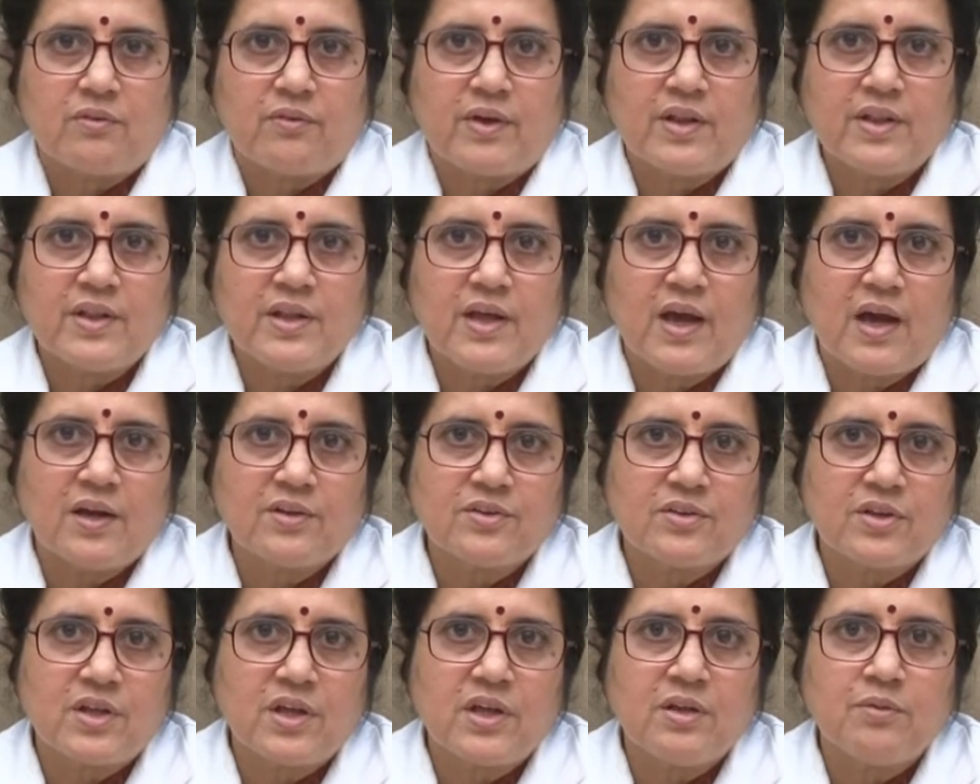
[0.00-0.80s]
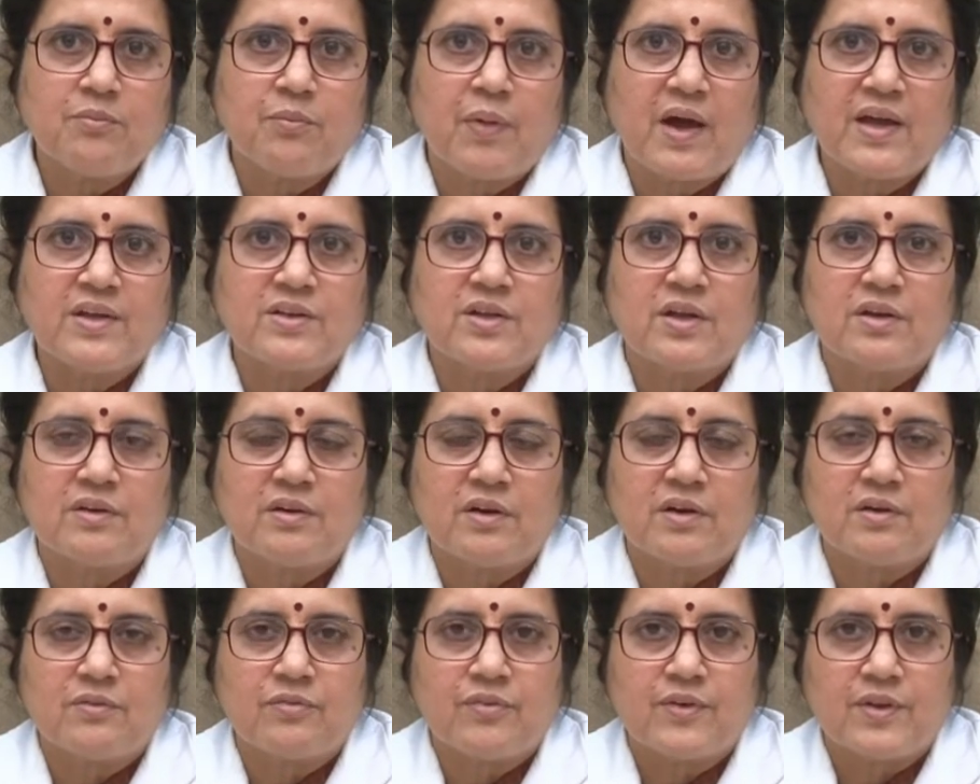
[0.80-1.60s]
when they are seen by
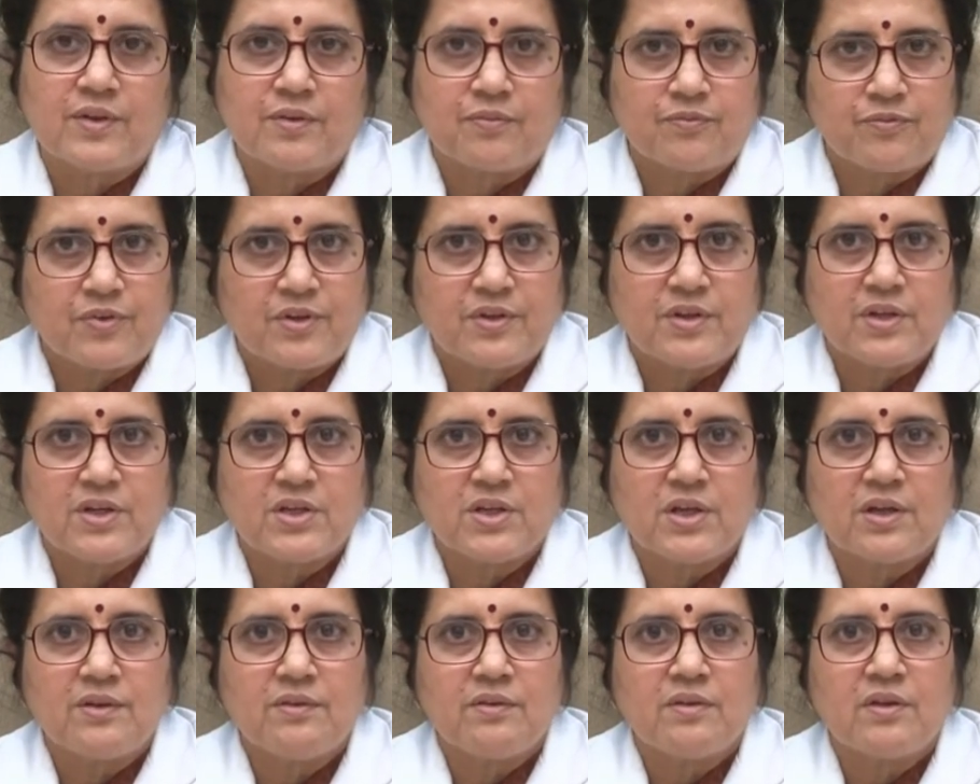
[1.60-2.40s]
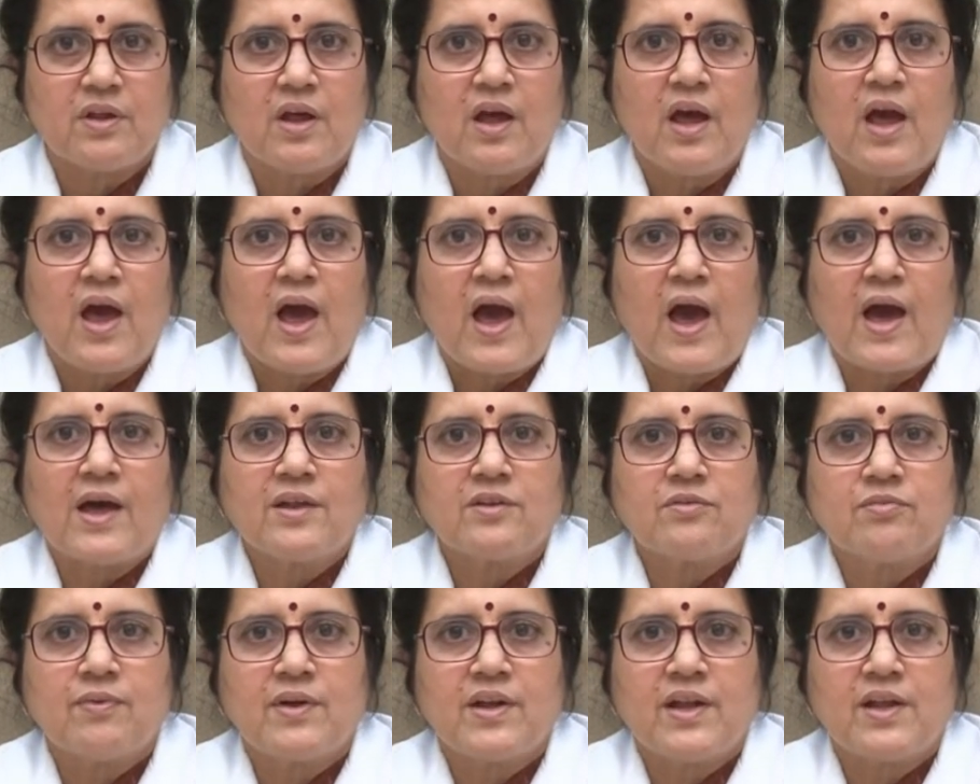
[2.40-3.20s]
general physicians
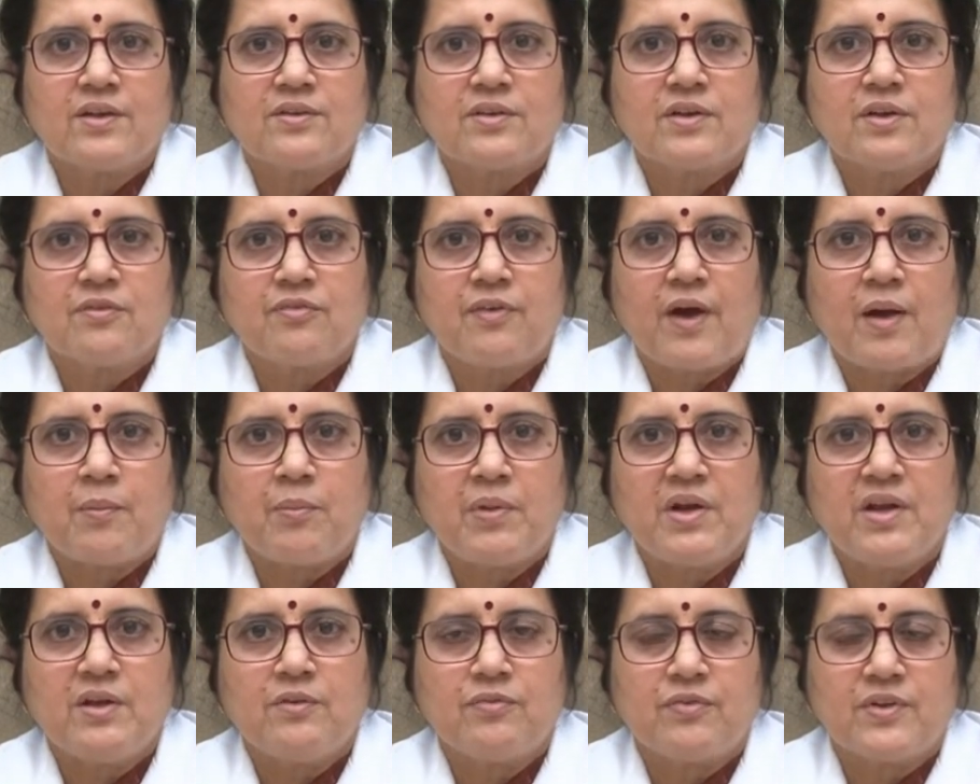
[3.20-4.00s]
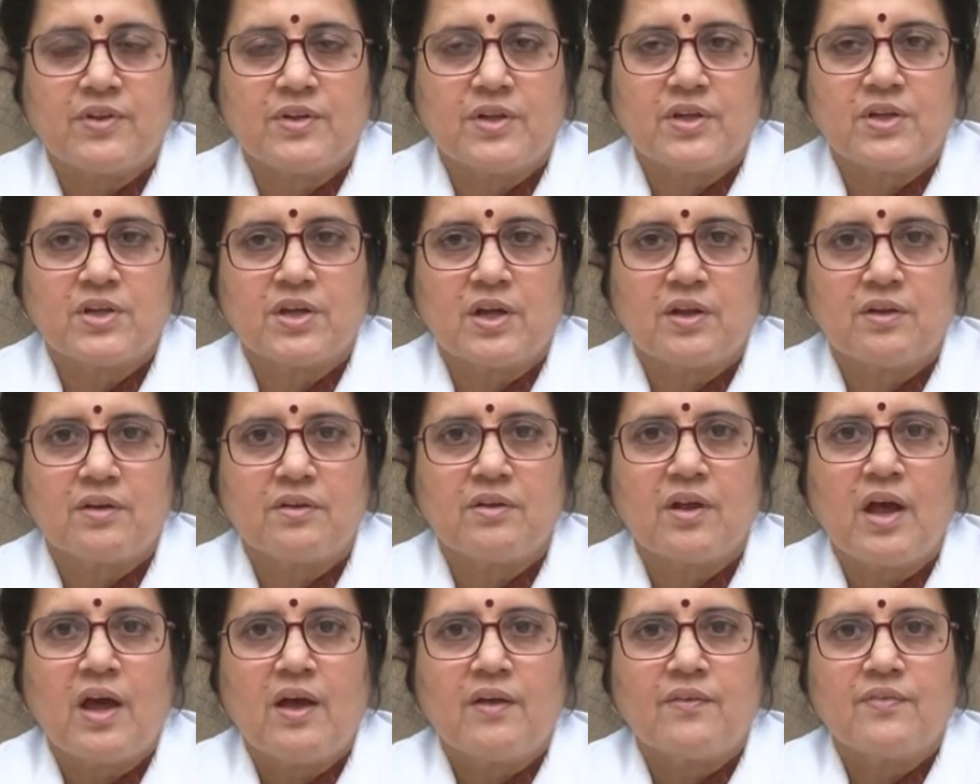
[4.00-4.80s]
as well as the family physicians,
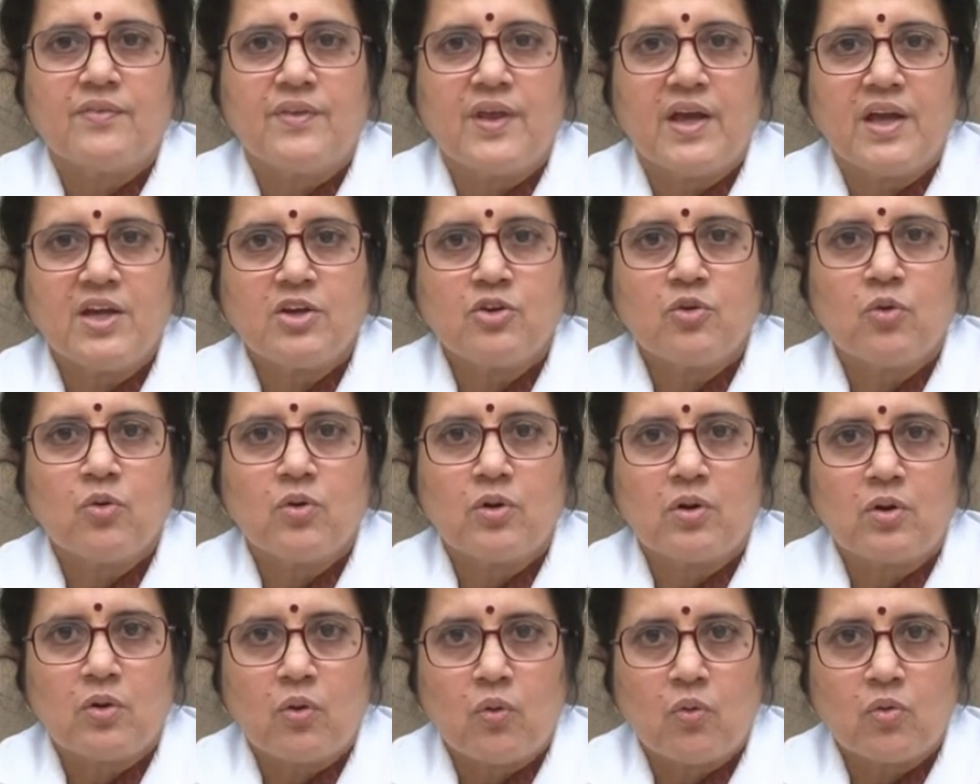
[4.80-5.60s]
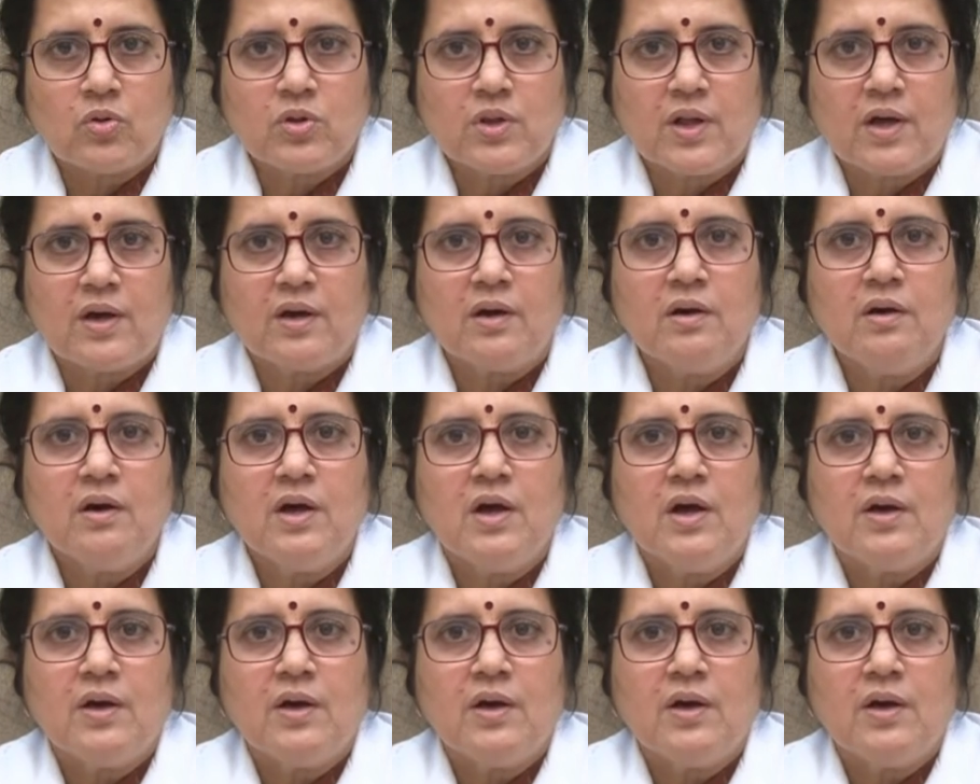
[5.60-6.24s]
they should know the